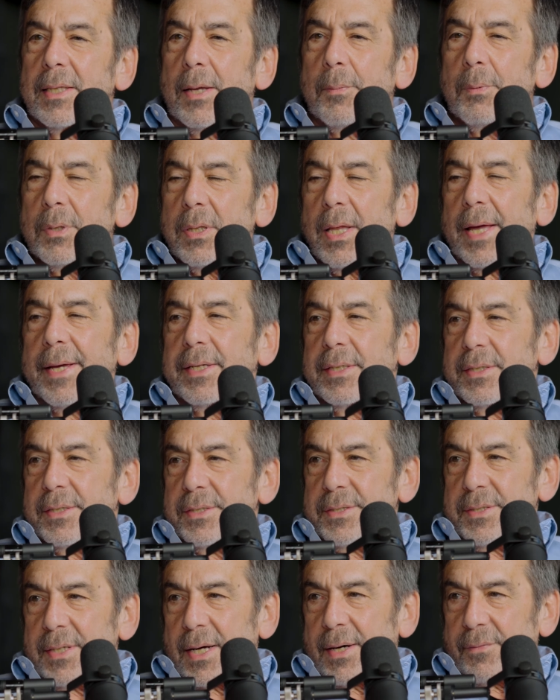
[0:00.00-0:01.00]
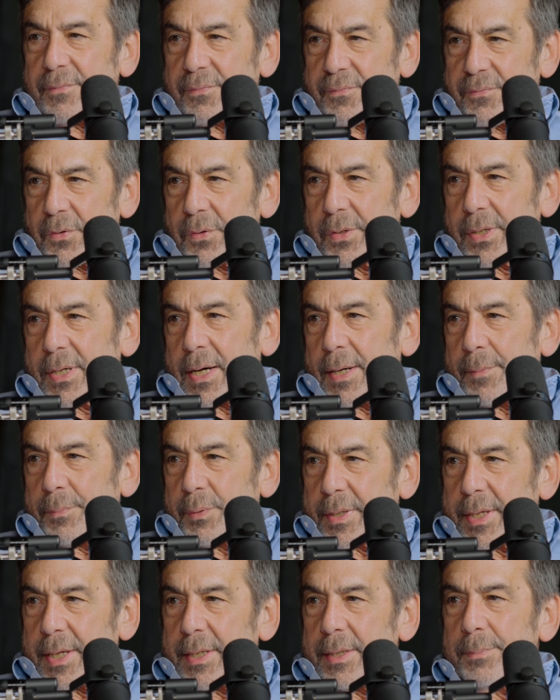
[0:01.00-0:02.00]
They would like it to solve very
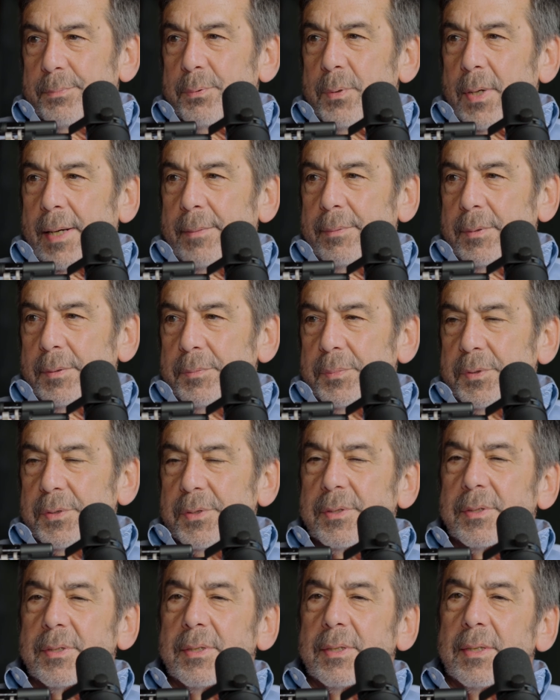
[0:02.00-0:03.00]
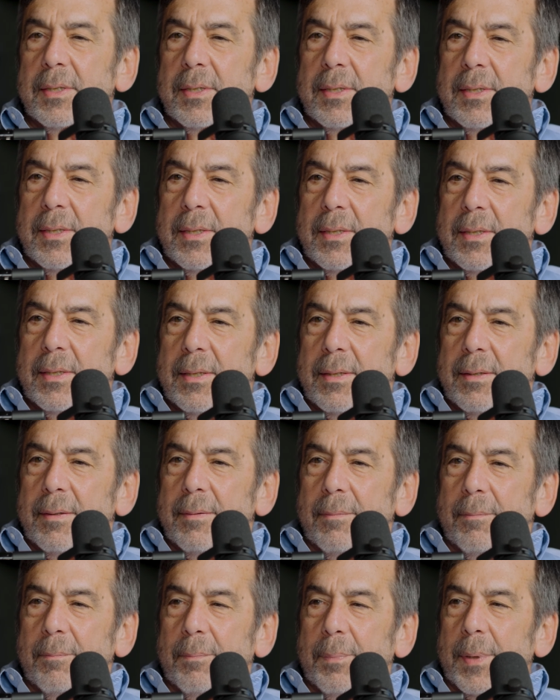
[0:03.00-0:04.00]
complicated problems,
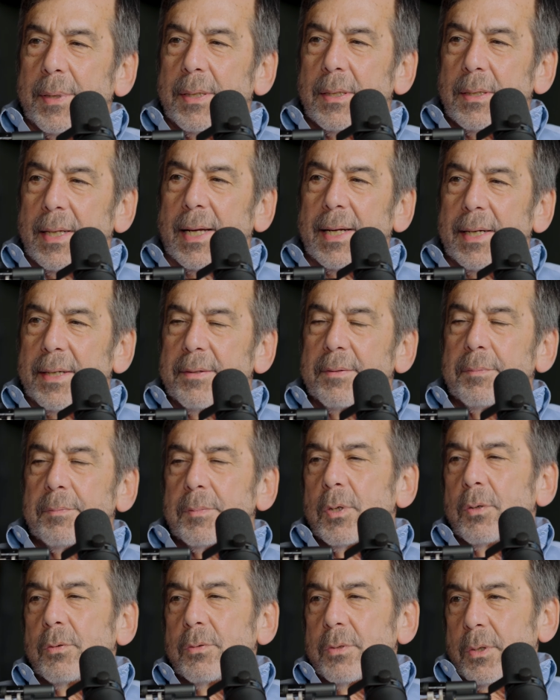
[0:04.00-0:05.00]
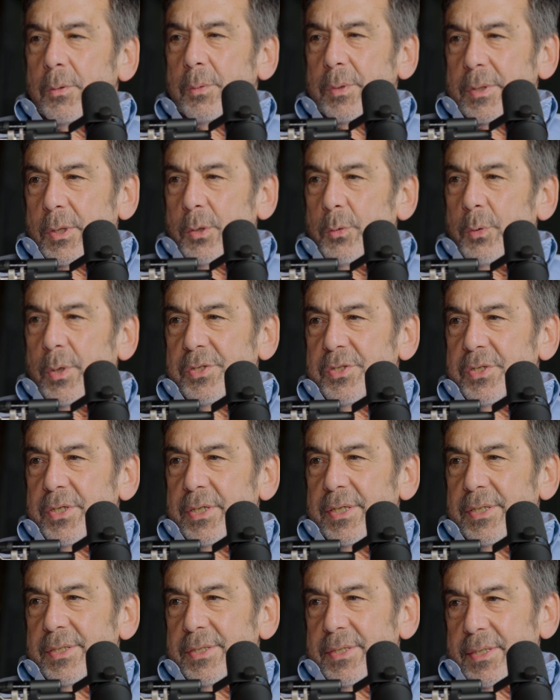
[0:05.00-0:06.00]
but a lot of them don't know what the
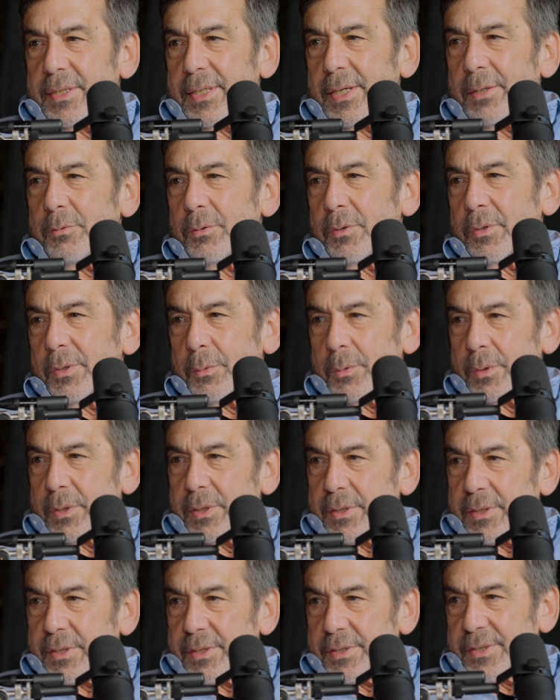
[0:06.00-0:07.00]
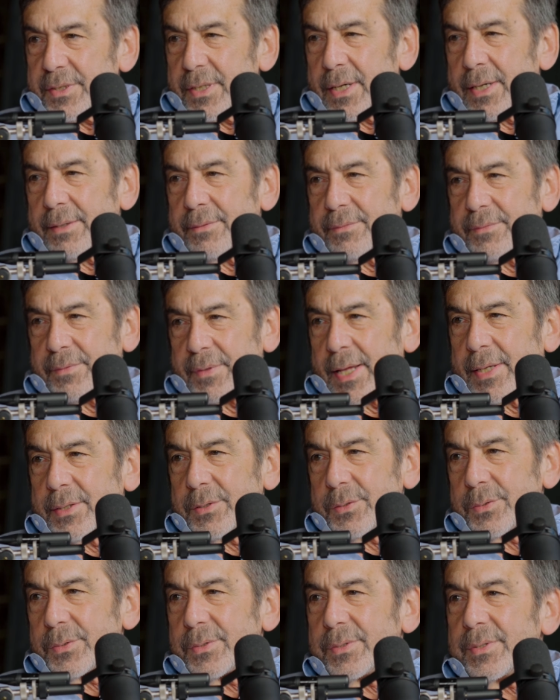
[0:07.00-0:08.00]
question is that they really want it to solve, and
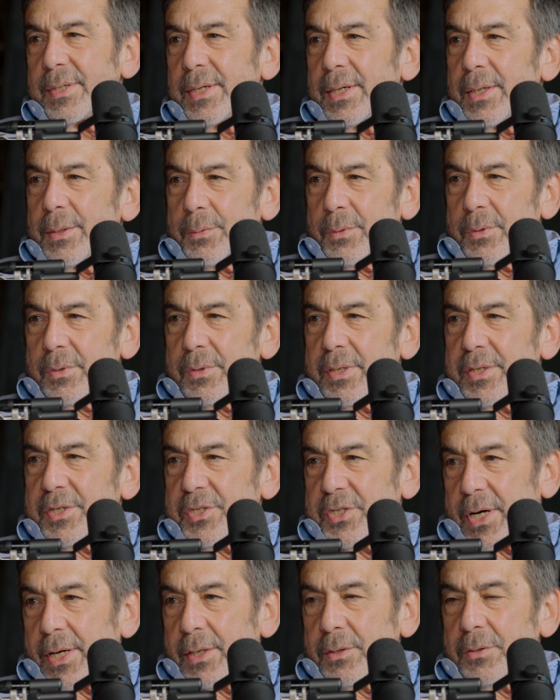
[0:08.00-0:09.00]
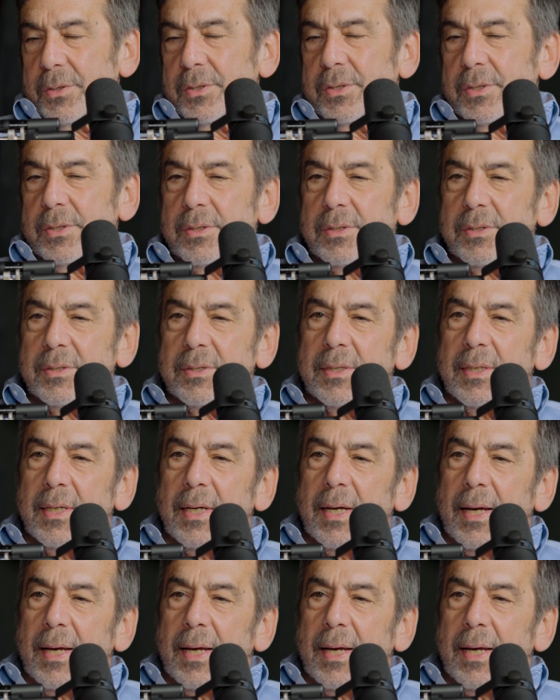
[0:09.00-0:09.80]
that's where the challenge is.